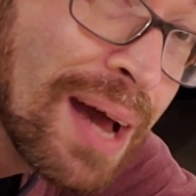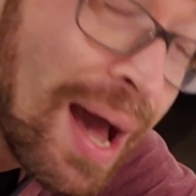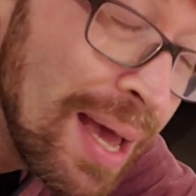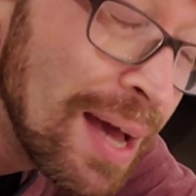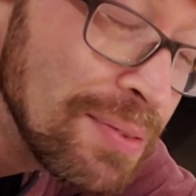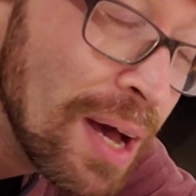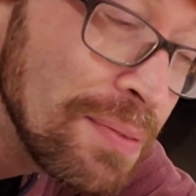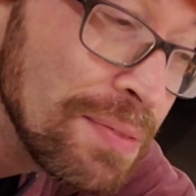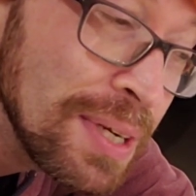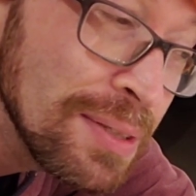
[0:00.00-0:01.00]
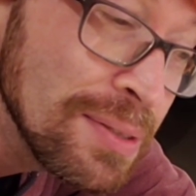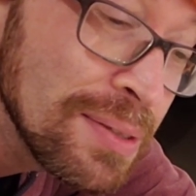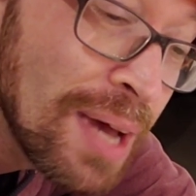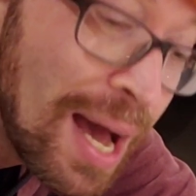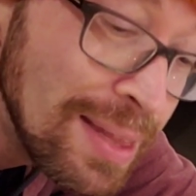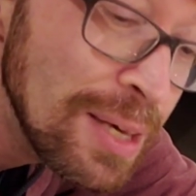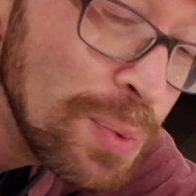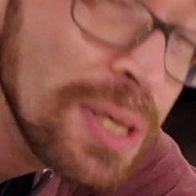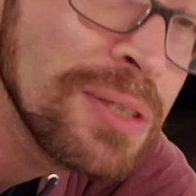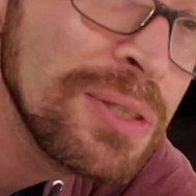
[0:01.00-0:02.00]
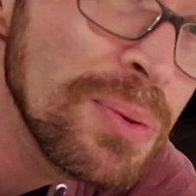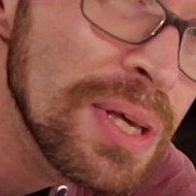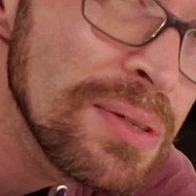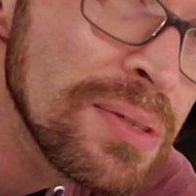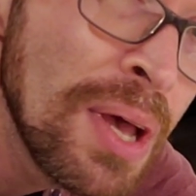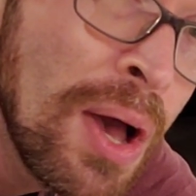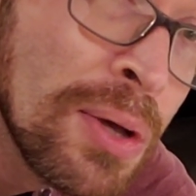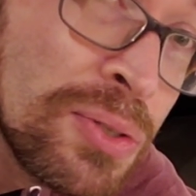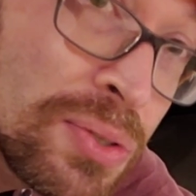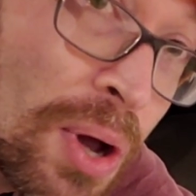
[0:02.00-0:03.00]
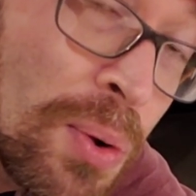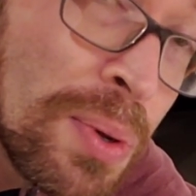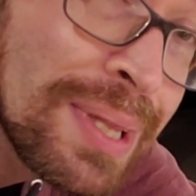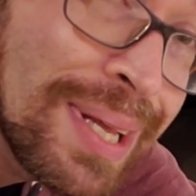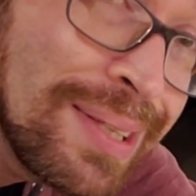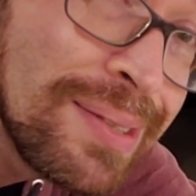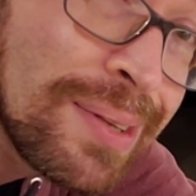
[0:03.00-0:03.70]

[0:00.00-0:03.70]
I have confidence. I think we can do this. So let's